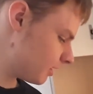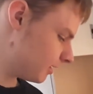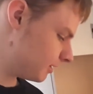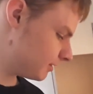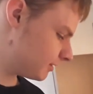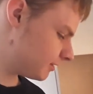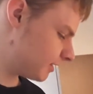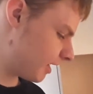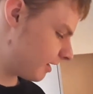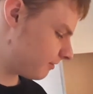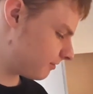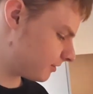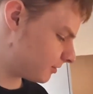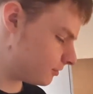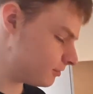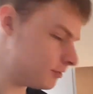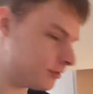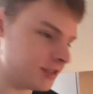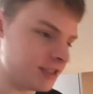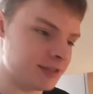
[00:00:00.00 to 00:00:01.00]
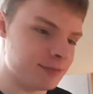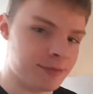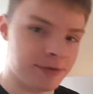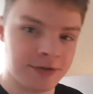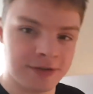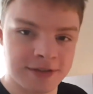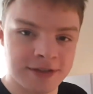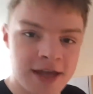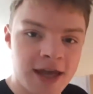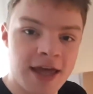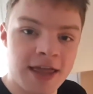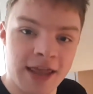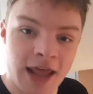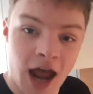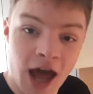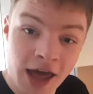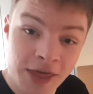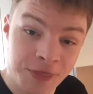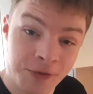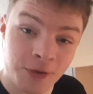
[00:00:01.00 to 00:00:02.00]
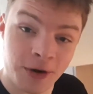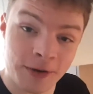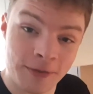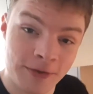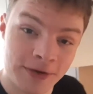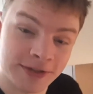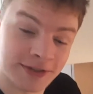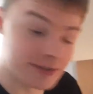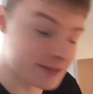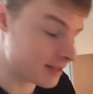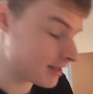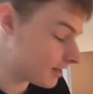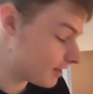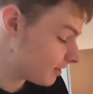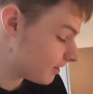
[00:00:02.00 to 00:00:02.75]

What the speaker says: instead of the 2 teaspoons that I thought it was.